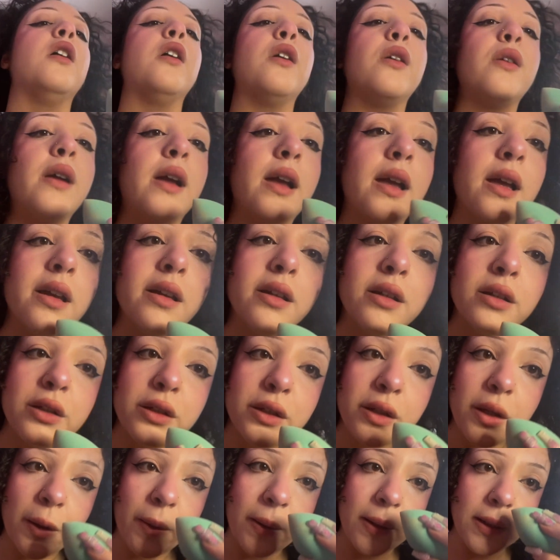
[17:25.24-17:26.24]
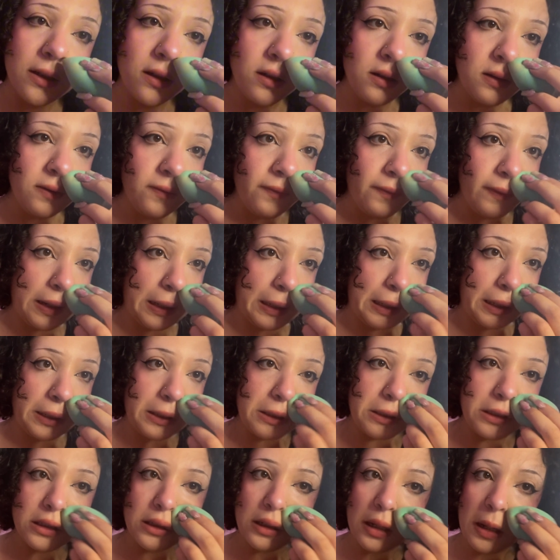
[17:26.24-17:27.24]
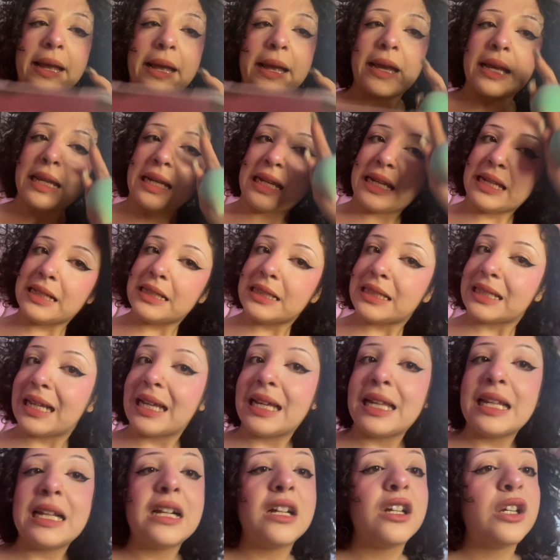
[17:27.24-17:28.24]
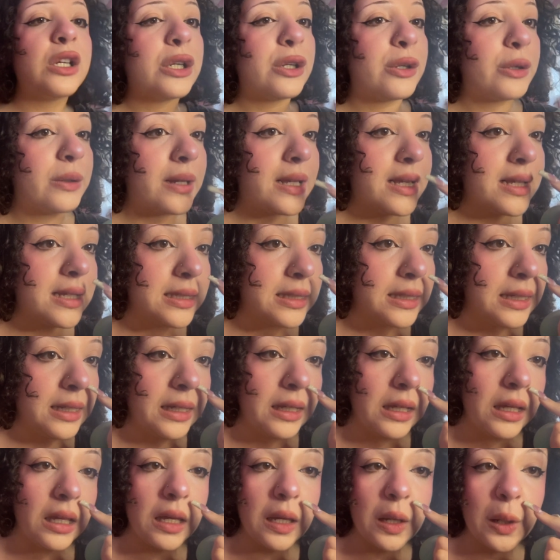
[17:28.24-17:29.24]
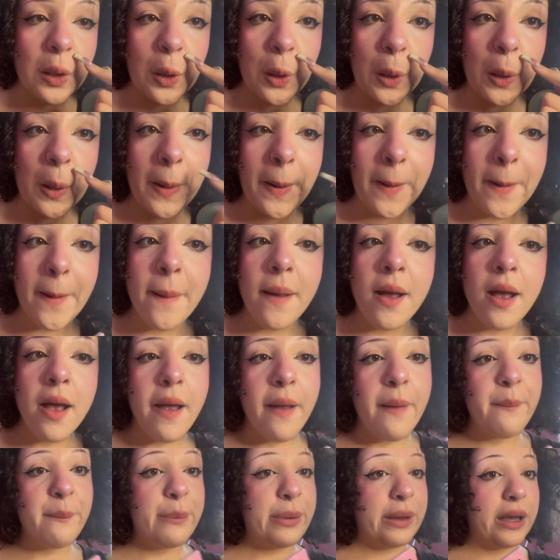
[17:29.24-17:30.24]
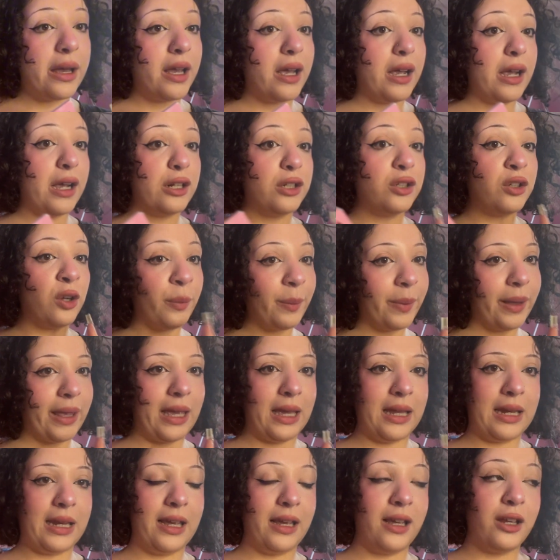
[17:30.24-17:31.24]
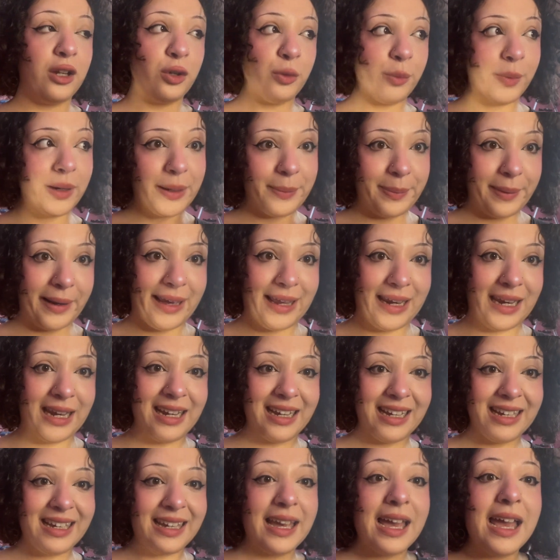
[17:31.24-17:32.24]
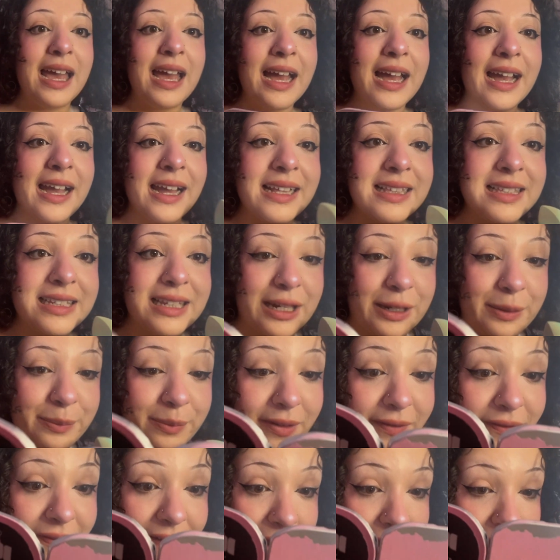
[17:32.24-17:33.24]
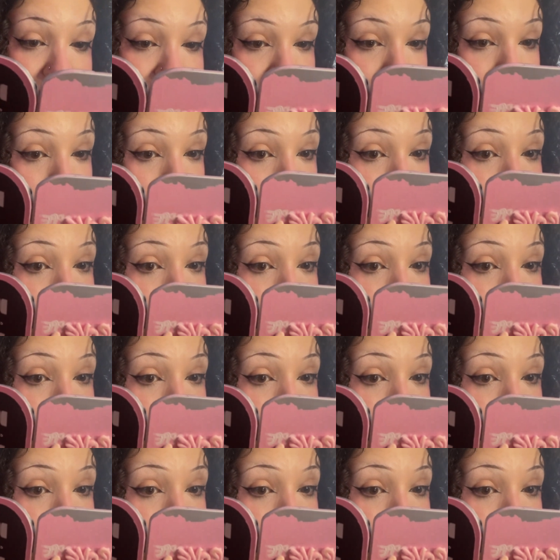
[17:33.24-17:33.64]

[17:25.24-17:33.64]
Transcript: Okay, so I just finished. It is kind of creasing here, but don't panic. Nobody panic. It's going to be fine.